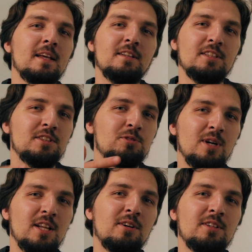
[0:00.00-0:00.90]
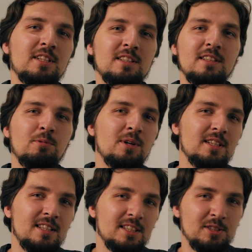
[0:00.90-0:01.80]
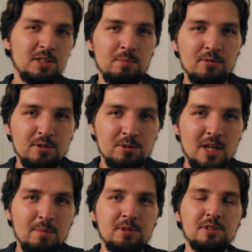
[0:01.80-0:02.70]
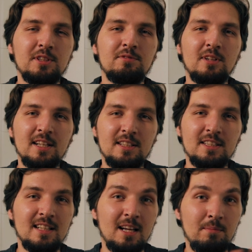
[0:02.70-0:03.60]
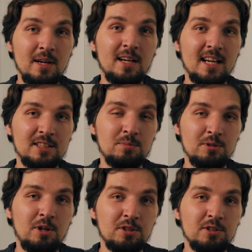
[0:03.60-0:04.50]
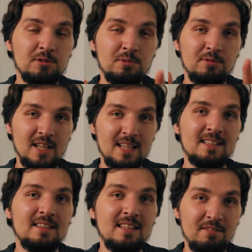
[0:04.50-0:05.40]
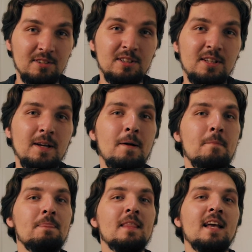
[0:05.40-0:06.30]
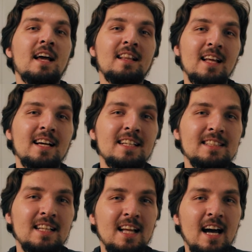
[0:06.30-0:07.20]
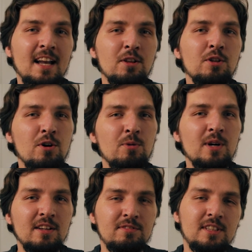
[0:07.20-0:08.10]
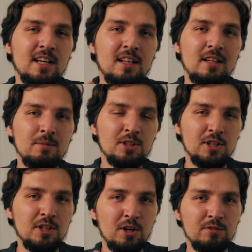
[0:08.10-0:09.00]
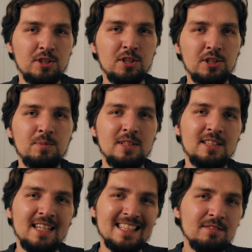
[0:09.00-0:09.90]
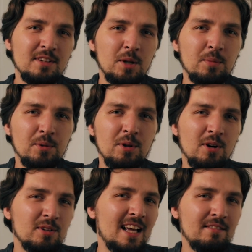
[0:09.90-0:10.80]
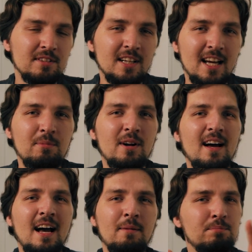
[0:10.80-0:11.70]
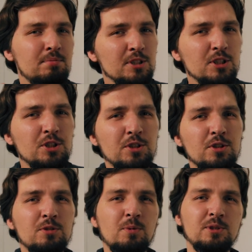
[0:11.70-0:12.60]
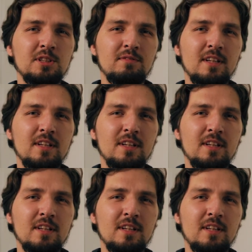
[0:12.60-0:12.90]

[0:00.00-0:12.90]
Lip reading: it doesn't rain on it, the wind doesn't tip over your tripod or something like this. Like, make extra precautions with that, definitely. And like I said, I don't know if the limiting of shutter speeds is available on every camera. I'm pretty sure it wasn't